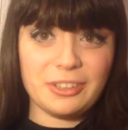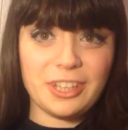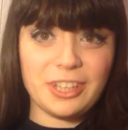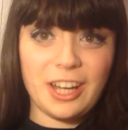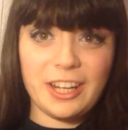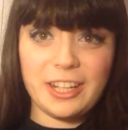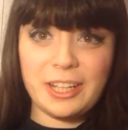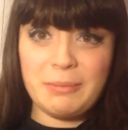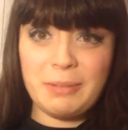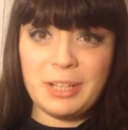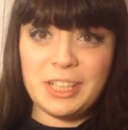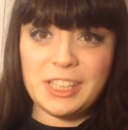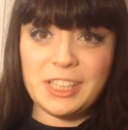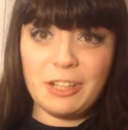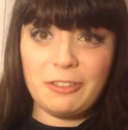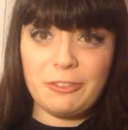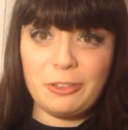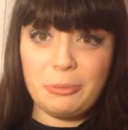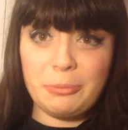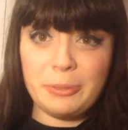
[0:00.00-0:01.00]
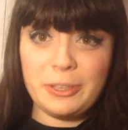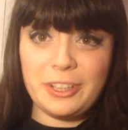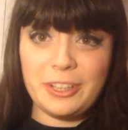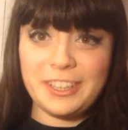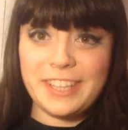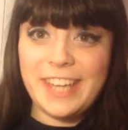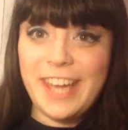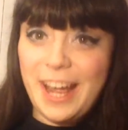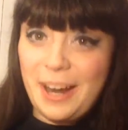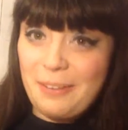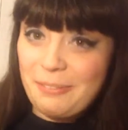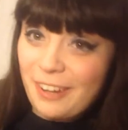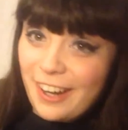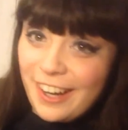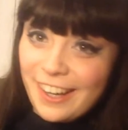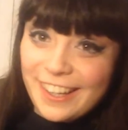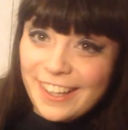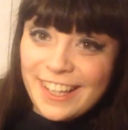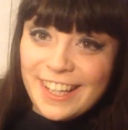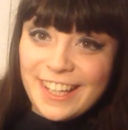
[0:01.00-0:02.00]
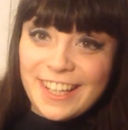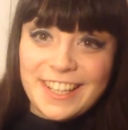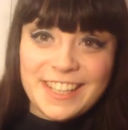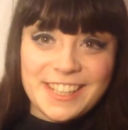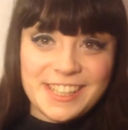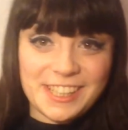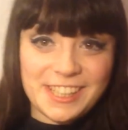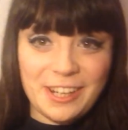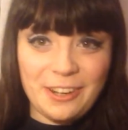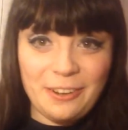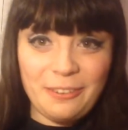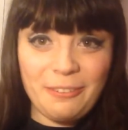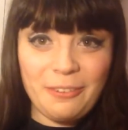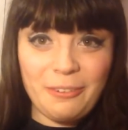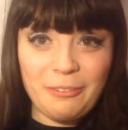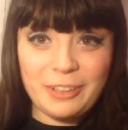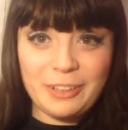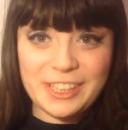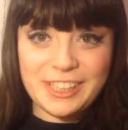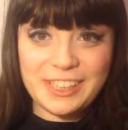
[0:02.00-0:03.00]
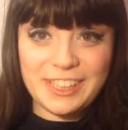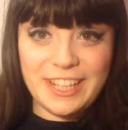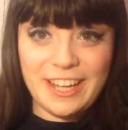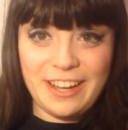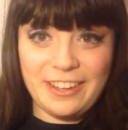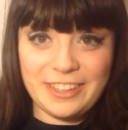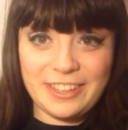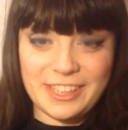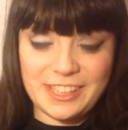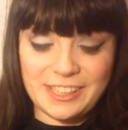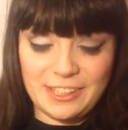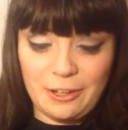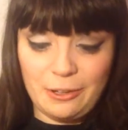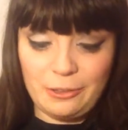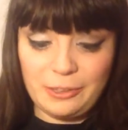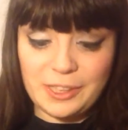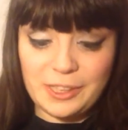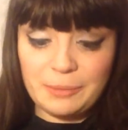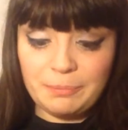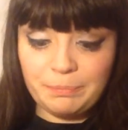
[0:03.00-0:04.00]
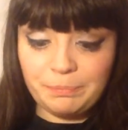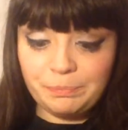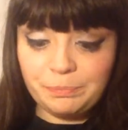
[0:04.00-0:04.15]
cutting myself open on camera, so we'll see how this goes.